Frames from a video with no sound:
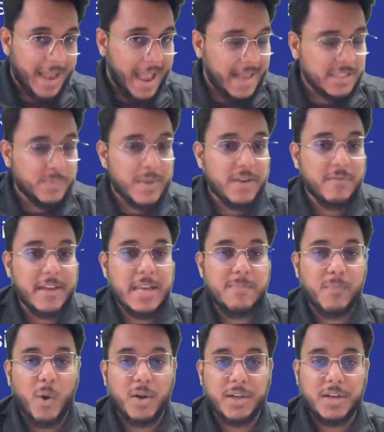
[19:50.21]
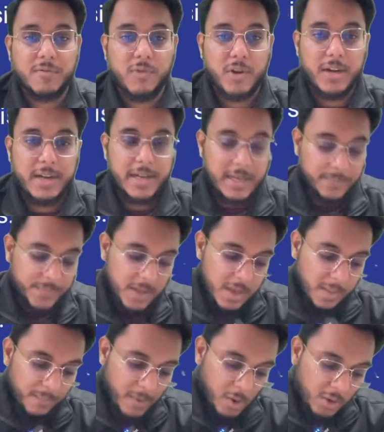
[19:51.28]
has been very important for India
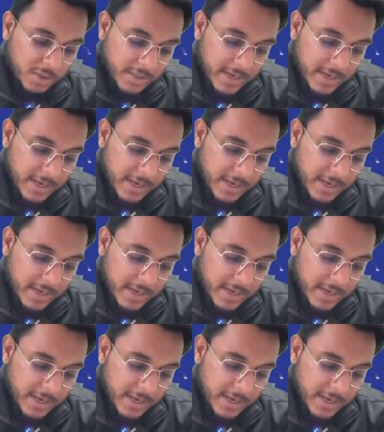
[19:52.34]
because